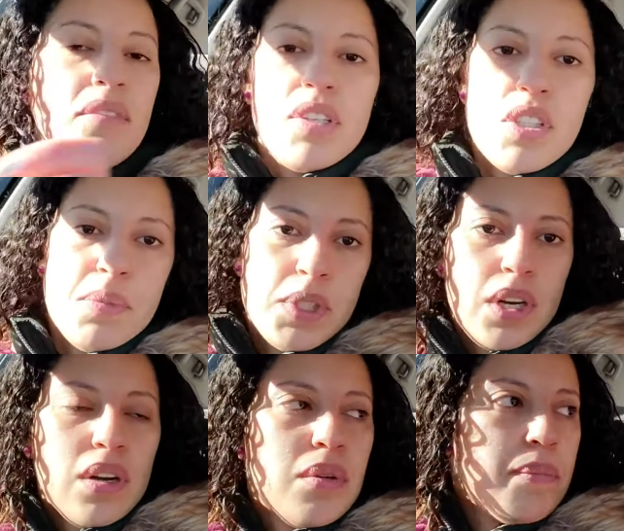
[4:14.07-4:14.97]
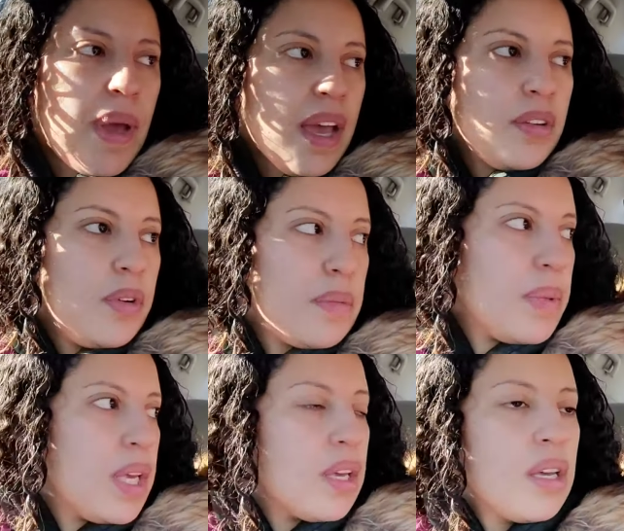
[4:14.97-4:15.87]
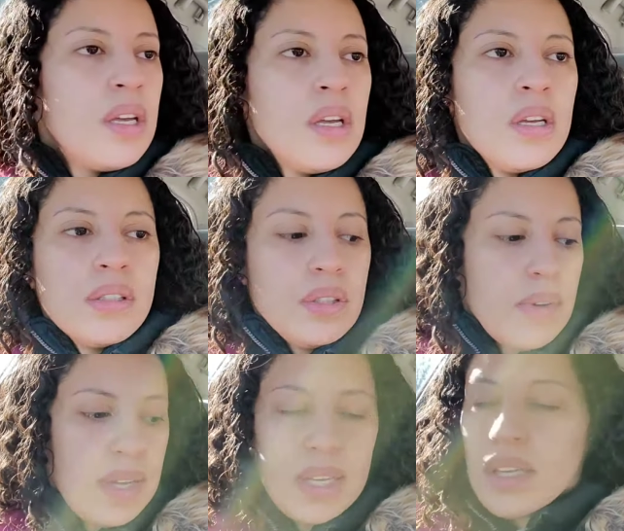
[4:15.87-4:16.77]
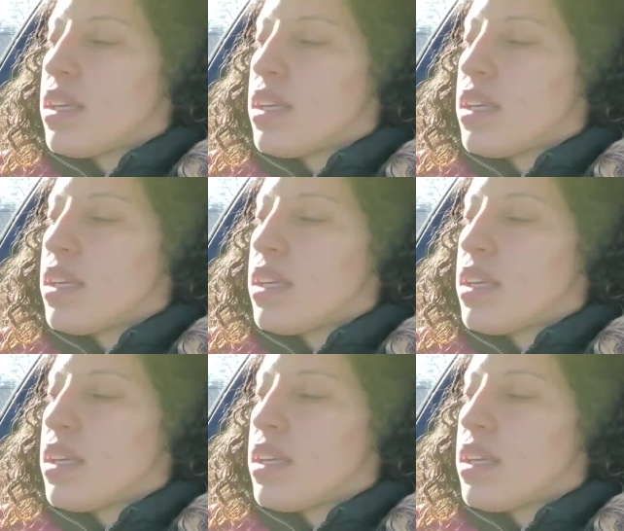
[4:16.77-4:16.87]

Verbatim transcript: the jump starter packed with me so I can